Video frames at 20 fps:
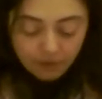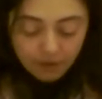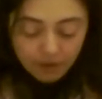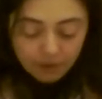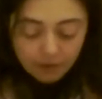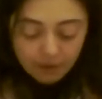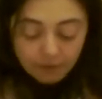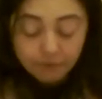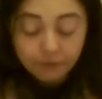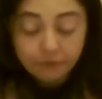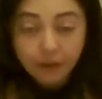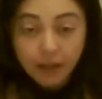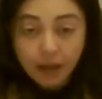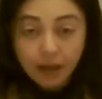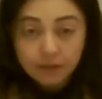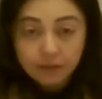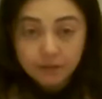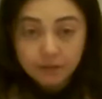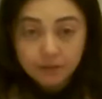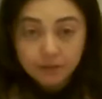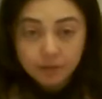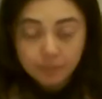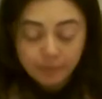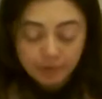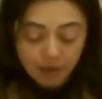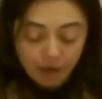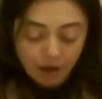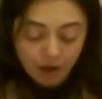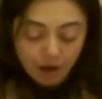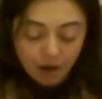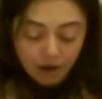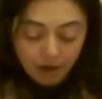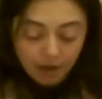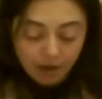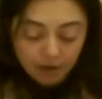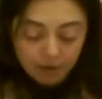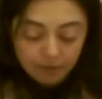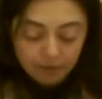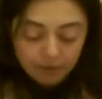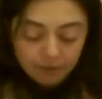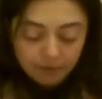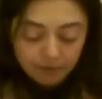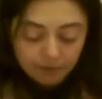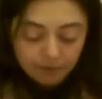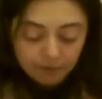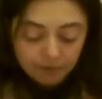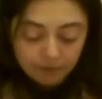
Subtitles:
they flattened some of the areas.